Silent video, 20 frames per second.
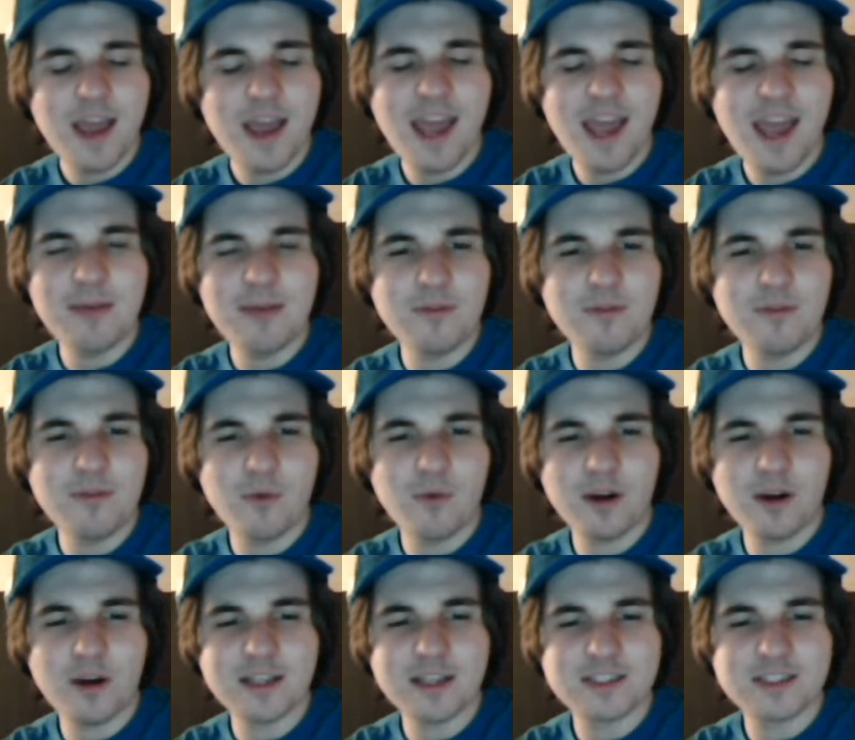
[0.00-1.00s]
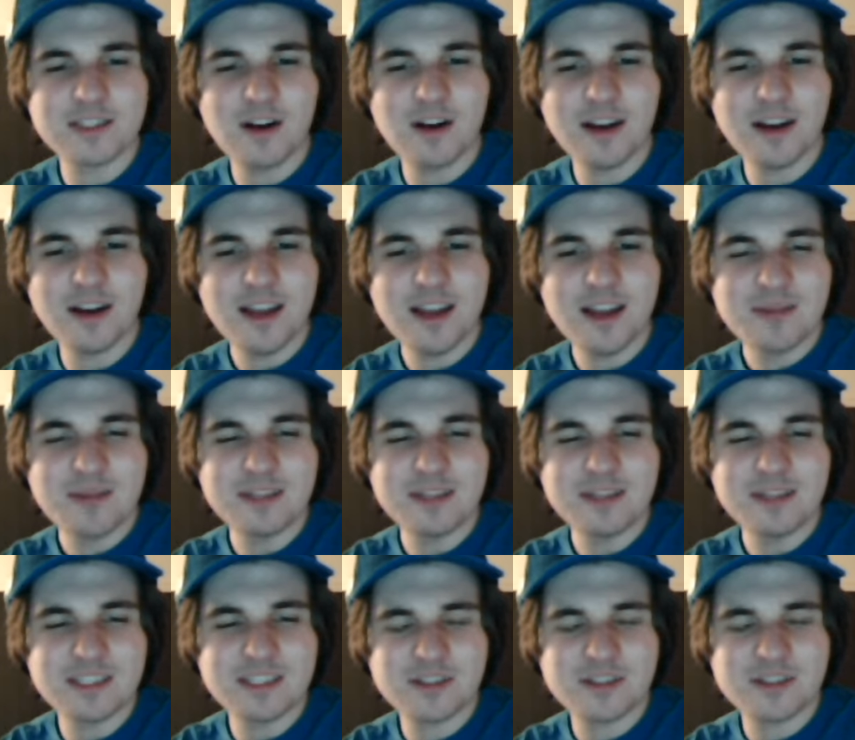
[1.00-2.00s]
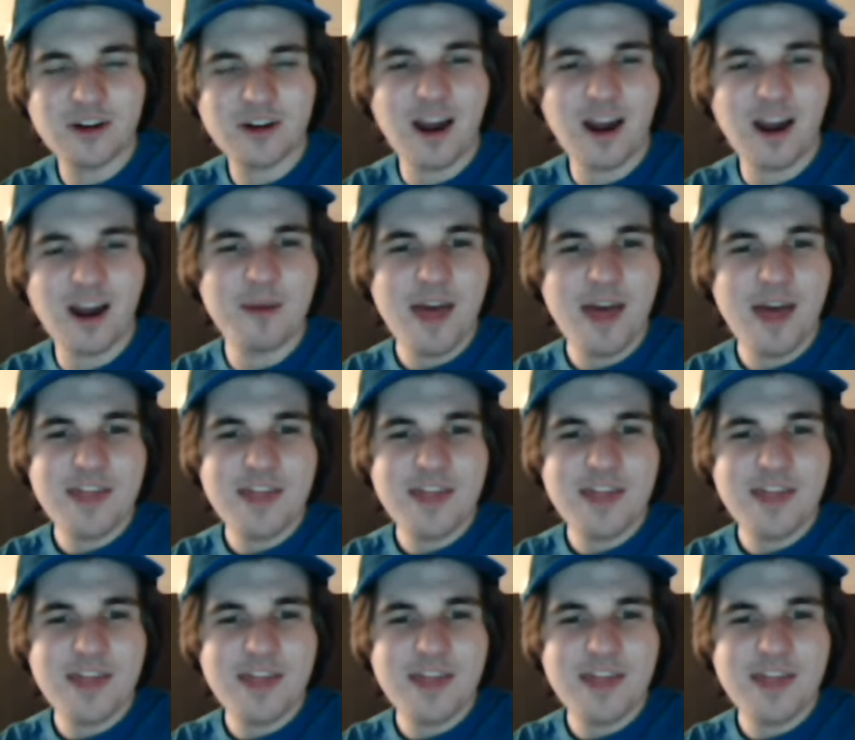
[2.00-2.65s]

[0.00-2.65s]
And before I get started, please subscribe.